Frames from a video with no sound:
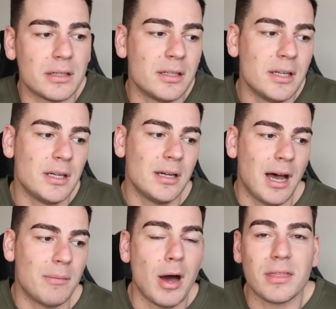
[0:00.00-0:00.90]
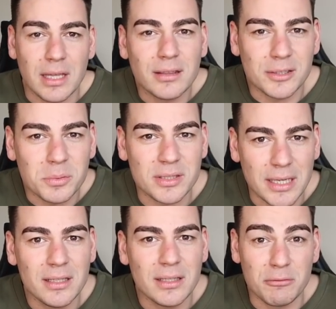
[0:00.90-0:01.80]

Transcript: And um, I think this was it.